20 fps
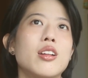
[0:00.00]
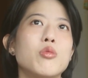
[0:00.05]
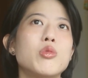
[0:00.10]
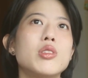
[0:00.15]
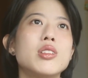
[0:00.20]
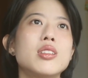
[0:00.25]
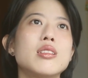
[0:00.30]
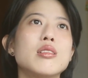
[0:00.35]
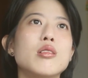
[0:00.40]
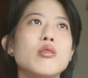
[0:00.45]

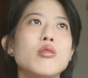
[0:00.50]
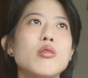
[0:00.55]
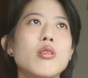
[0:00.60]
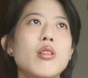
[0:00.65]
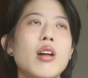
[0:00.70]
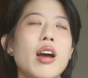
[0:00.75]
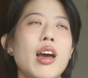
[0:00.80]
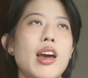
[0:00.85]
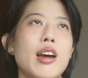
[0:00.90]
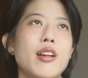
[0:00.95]
We
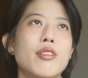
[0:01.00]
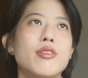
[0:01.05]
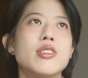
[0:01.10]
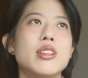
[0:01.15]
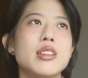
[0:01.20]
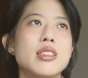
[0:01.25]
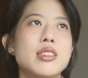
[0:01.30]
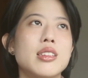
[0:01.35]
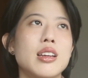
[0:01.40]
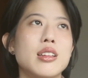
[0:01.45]
still have
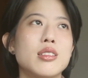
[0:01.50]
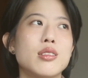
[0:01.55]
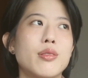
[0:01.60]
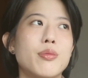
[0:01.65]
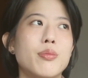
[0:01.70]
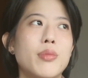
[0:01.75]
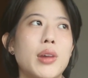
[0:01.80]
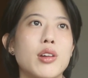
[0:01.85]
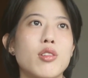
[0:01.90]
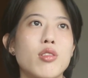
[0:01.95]
this sense
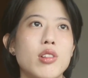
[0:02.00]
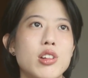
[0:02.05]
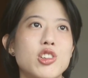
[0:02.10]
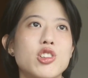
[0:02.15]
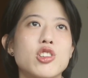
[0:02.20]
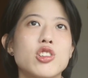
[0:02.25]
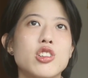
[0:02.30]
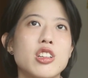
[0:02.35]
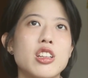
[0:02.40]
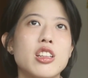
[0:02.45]
of
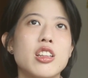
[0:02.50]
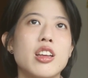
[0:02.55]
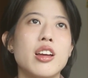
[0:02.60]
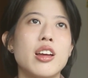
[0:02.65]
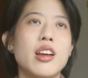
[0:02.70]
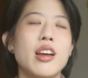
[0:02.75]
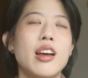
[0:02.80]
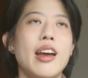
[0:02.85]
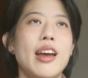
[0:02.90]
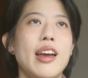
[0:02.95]
migration
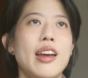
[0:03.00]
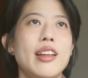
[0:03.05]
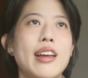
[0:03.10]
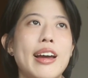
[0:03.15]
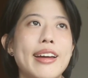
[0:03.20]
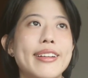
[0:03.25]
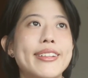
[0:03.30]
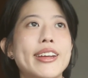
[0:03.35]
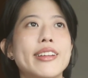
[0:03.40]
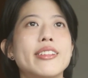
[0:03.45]

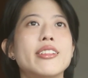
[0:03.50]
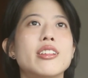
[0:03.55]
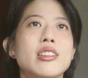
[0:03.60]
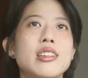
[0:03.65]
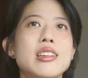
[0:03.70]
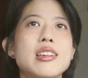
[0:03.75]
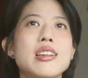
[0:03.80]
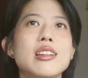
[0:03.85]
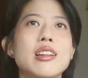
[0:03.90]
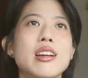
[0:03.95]
and
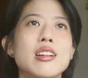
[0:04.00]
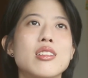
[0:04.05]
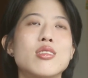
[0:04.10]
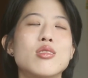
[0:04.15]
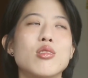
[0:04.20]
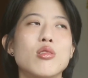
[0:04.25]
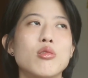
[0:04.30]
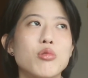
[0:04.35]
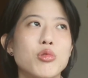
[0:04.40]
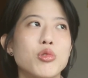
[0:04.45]
identity that's
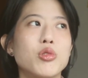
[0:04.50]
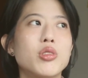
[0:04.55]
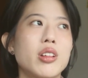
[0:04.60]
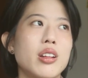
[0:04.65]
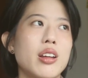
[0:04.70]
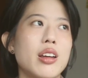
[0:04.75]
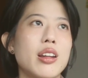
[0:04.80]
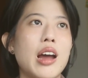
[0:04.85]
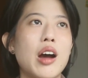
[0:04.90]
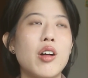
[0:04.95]
so
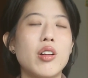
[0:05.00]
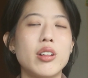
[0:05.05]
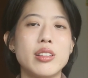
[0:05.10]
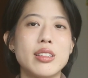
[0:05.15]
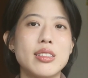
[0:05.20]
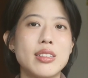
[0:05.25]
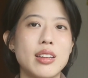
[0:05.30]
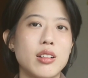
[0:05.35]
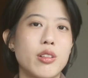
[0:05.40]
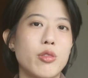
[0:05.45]
rooted in our
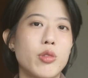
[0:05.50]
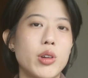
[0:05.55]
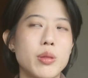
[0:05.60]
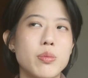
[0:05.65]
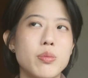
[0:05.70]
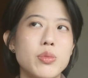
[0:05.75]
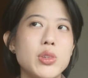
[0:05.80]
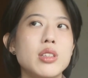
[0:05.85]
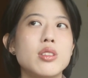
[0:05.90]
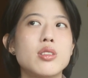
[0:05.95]
understanding of what
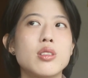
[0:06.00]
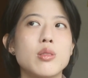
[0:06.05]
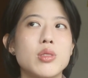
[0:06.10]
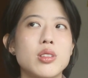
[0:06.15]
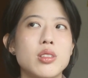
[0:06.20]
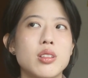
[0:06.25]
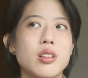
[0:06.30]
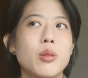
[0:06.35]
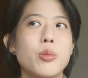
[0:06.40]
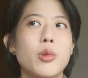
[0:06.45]
it means to
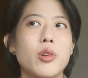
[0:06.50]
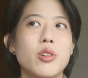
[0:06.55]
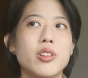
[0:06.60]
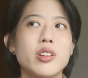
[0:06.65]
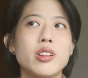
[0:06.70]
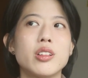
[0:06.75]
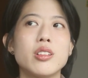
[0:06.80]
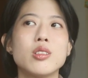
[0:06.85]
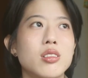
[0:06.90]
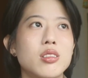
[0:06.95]
be
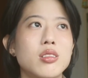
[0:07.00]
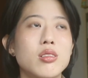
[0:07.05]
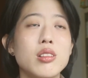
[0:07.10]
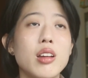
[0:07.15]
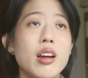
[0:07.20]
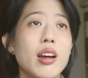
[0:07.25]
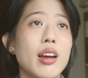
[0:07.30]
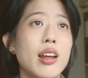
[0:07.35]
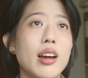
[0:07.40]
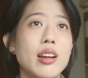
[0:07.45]
Singaporeans. So
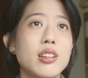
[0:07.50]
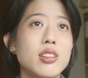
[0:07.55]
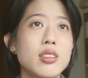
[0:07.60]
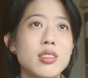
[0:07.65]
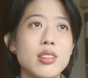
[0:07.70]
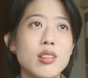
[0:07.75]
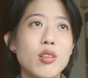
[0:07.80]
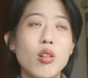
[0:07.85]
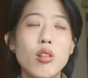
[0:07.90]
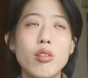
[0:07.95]
yeah, I
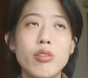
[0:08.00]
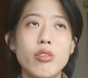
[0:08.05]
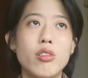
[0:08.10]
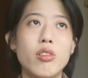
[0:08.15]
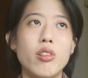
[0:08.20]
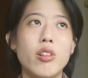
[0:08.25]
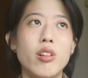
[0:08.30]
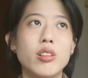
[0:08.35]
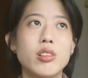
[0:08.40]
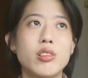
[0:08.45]
just think
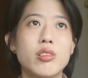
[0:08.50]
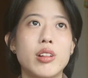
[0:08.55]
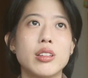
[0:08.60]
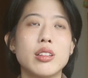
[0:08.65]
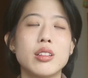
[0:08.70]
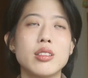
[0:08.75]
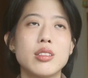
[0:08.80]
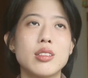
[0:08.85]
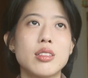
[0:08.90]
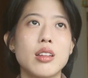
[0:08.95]
overall the
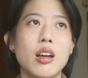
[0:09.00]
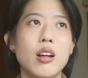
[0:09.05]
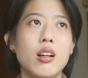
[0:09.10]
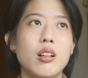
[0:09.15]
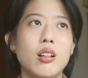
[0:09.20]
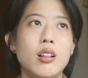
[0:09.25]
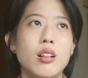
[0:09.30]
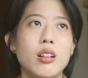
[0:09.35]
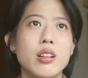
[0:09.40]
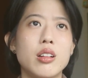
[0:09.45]
writing
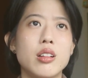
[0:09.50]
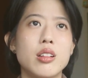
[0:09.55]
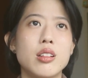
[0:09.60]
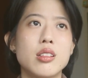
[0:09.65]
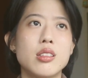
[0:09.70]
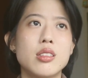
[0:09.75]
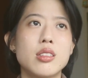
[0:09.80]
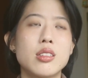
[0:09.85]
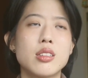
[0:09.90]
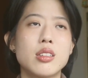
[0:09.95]
style
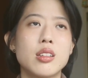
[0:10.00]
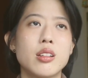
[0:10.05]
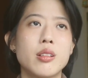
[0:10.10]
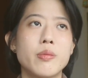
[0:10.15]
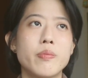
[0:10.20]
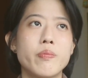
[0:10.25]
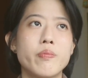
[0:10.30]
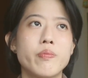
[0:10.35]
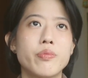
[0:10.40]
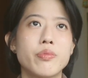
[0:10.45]

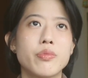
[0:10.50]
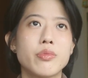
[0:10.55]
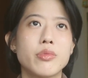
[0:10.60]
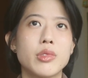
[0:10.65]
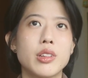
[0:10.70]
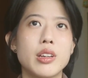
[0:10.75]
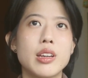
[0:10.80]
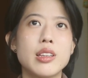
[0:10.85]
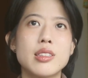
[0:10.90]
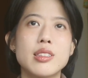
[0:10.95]

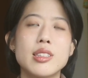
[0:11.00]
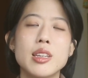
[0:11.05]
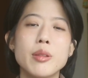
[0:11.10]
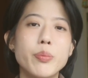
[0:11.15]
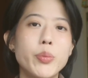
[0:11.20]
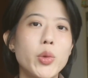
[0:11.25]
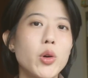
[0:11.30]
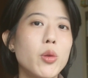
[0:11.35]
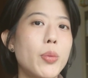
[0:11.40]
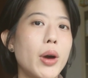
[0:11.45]
it's
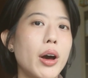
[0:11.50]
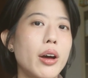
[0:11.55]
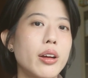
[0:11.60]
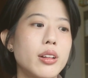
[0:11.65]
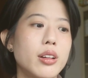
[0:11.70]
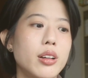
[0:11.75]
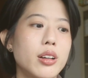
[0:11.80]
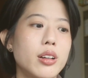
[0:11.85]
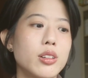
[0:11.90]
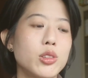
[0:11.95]
simple but
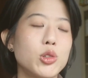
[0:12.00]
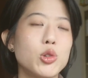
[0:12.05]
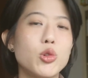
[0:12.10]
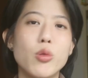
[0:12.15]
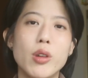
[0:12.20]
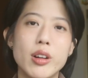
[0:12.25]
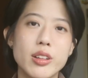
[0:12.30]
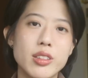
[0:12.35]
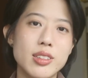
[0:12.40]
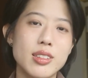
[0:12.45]

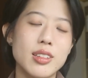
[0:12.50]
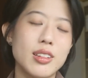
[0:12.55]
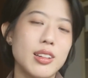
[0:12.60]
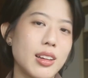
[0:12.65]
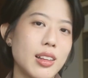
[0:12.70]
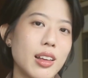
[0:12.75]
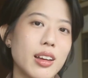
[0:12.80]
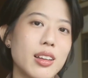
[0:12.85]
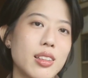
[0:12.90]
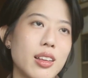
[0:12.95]
nuanced, and
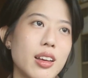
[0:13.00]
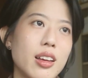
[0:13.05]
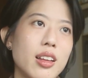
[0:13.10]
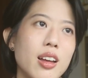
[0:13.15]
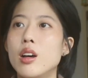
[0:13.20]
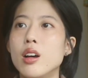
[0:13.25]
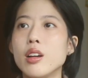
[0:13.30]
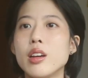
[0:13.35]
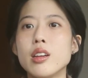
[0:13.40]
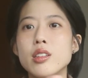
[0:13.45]
I like that.
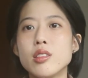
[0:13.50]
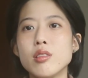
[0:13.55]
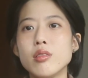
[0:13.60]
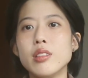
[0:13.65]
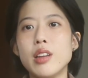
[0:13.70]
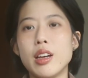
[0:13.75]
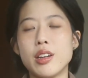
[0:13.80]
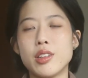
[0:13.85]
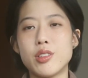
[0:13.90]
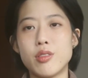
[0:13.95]
Okay, so
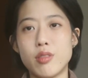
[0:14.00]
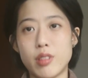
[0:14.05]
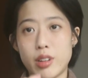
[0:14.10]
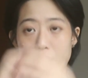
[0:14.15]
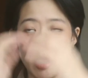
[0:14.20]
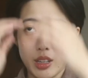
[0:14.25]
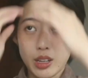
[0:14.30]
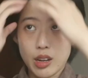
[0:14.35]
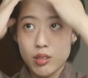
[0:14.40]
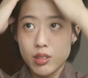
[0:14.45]
next,
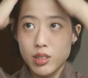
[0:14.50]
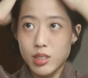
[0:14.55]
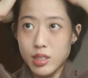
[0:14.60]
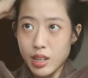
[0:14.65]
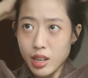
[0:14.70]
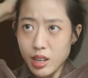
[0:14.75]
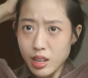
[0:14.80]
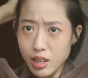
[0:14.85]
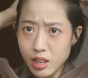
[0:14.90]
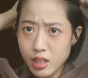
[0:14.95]
right, I would
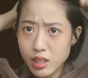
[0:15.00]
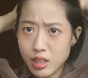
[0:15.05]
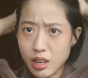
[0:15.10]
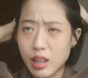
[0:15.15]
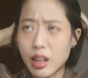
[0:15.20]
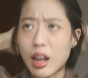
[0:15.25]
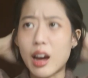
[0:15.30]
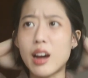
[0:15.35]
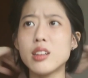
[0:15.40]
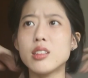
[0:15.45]
say
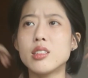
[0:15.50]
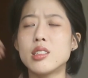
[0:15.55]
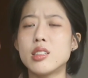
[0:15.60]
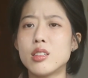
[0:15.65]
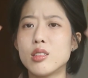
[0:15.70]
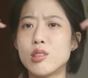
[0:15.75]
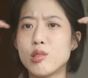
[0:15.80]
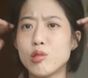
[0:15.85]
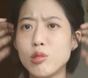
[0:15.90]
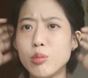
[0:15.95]
the
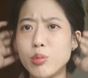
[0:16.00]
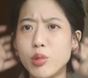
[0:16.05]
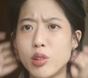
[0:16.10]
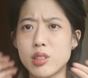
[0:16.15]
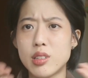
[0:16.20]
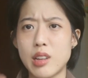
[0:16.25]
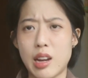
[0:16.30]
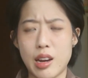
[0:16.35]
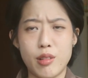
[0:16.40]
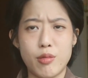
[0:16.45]
last two
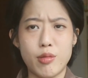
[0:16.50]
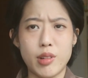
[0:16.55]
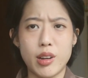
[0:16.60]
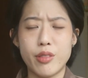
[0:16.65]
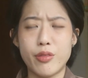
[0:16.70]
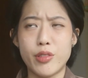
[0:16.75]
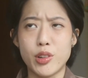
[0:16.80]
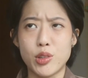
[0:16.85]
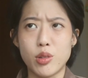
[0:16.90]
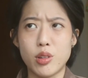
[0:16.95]
books that I
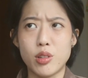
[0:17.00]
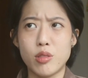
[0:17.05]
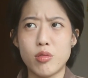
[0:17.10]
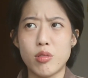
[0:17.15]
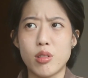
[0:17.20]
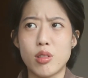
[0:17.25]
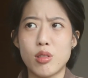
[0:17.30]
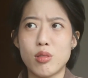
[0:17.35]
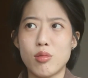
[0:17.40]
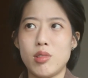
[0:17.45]
read for
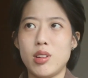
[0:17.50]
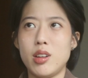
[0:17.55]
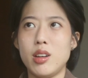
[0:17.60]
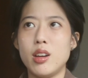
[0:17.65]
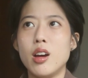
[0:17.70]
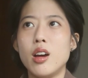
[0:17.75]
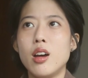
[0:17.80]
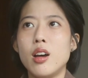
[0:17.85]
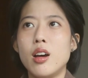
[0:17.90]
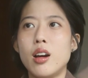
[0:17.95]

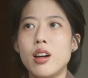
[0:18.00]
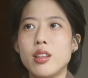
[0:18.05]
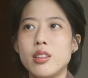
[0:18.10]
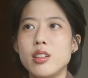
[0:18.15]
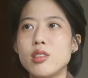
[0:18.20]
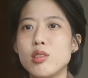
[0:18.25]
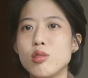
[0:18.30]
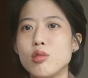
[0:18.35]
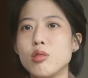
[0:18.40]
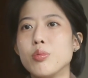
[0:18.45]
2023 are
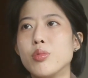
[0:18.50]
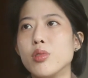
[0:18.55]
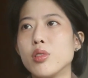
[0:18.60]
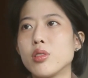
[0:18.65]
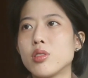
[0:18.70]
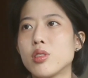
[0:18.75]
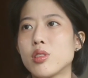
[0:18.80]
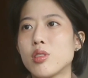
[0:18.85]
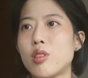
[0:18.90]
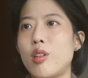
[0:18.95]
these two
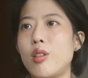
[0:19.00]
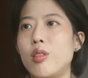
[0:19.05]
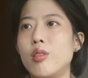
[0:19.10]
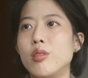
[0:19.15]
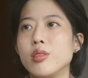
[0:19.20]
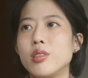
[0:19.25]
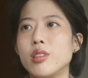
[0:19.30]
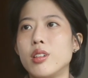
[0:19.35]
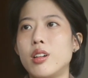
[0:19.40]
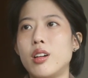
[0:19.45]
books
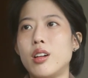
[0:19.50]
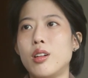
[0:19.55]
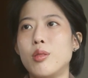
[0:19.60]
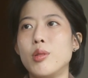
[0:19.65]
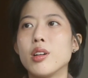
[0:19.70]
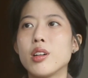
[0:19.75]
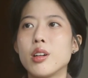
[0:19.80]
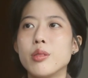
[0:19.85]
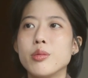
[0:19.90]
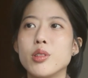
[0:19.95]
called
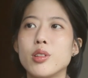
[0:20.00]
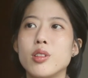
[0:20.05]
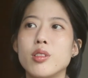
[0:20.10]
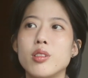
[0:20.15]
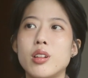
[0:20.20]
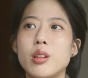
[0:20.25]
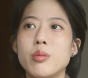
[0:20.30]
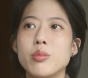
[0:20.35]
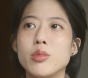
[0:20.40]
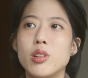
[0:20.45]
Welcome to
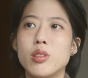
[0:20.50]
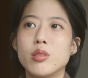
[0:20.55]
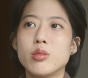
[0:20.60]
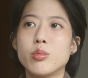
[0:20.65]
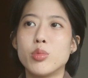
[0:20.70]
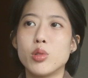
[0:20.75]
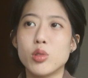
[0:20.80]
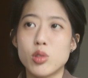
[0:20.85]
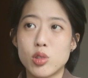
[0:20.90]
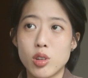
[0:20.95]

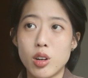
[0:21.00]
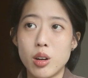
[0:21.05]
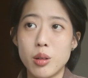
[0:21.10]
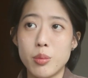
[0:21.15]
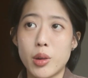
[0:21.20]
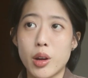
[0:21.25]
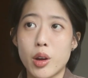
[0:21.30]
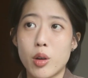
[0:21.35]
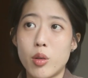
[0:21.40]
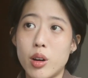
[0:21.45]
Hyunam-Dong
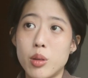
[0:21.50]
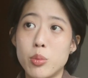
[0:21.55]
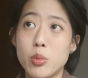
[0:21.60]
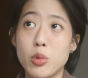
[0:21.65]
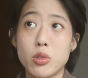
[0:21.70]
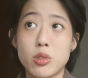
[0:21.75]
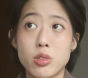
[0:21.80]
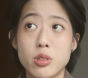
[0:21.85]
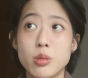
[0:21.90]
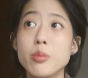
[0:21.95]
Bookshop by Hwang
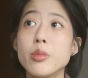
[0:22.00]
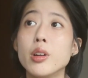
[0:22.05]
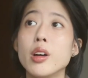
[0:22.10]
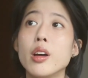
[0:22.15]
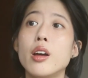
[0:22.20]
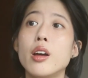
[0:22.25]
Bo-reum.